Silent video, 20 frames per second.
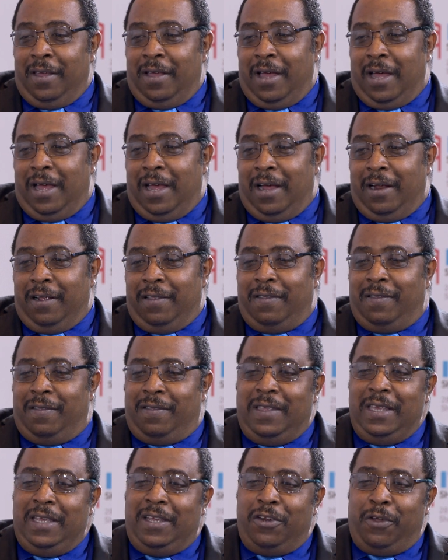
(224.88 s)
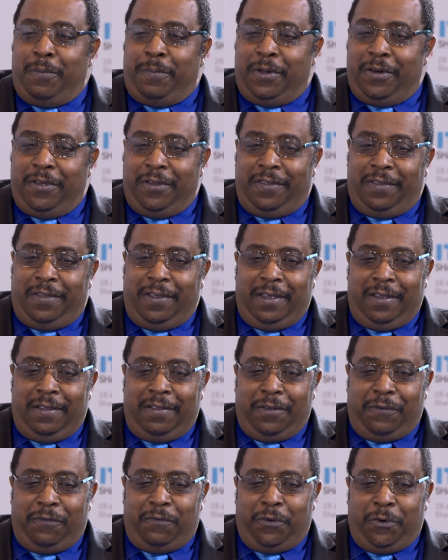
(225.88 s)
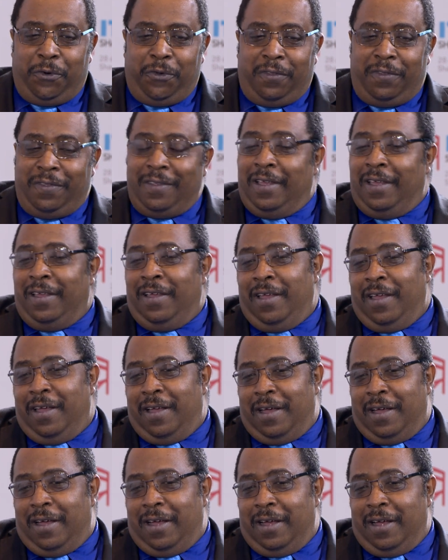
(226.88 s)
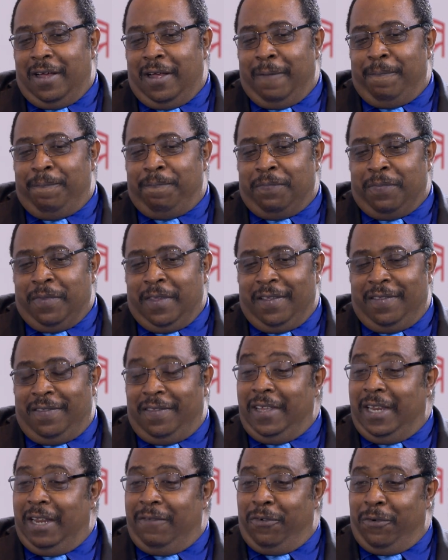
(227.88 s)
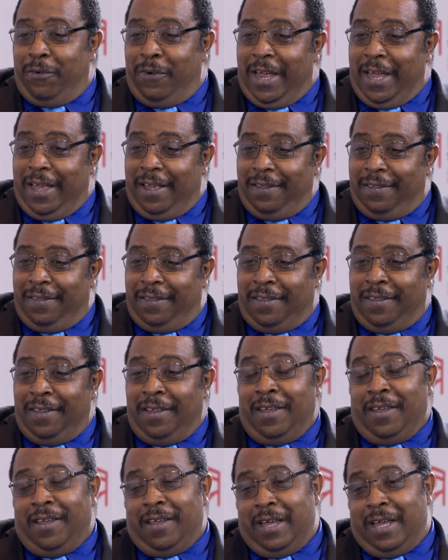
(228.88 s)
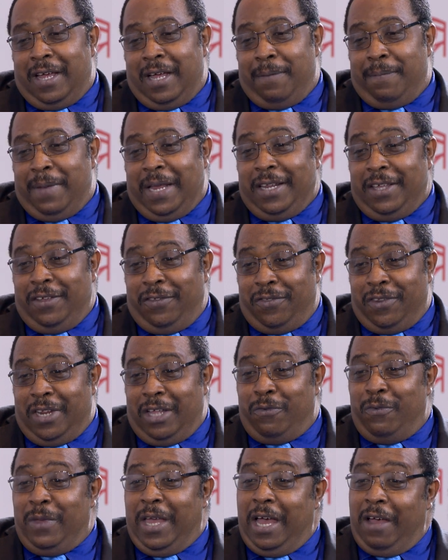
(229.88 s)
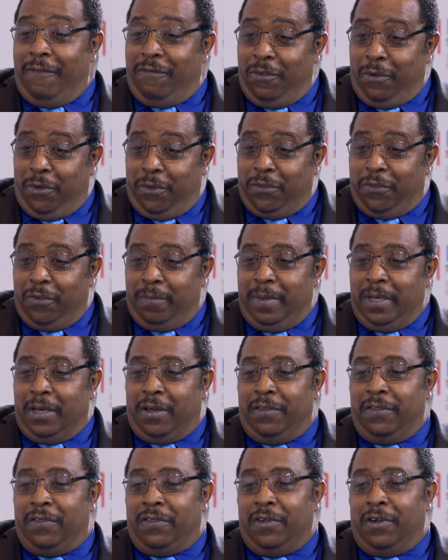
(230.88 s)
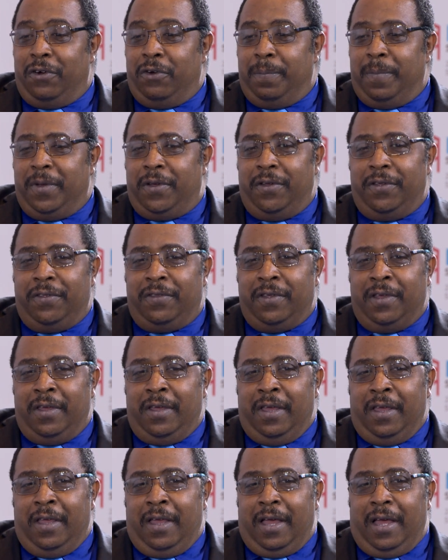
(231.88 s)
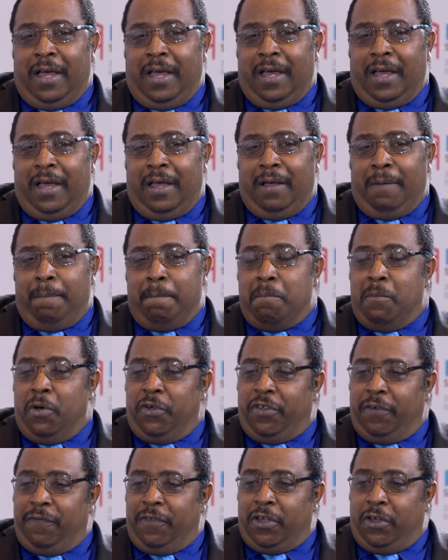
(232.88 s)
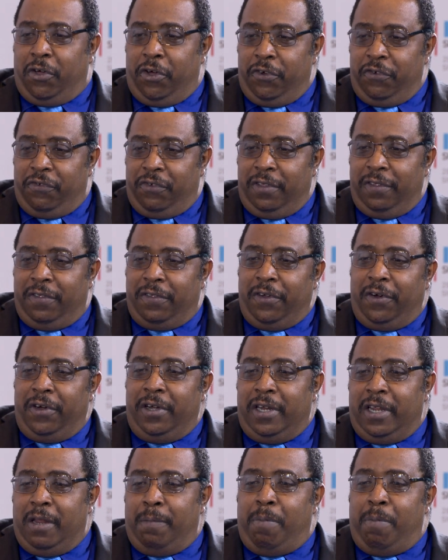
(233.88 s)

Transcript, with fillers: are sneaking upon us is, of course, uh, sea level rise, um, an issue that we have to also be concerned because uh, much of the country, and certainly the